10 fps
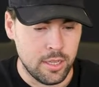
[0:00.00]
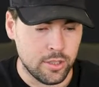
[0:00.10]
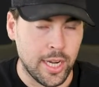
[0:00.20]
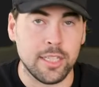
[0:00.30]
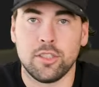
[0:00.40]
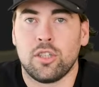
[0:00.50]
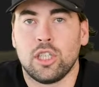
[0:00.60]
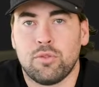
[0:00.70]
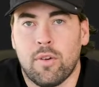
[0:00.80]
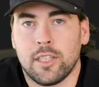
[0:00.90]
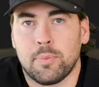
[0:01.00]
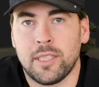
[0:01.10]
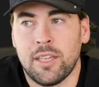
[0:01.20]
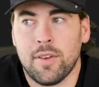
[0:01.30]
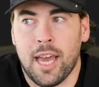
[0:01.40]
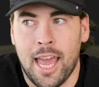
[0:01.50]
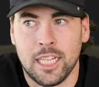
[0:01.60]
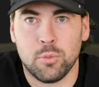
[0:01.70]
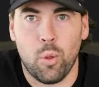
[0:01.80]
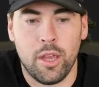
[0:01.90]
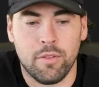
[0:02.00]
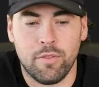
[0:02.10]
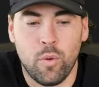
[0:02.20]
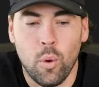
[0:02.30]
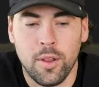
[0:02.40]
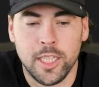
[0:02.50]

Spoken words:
So I can search for a specific exploit for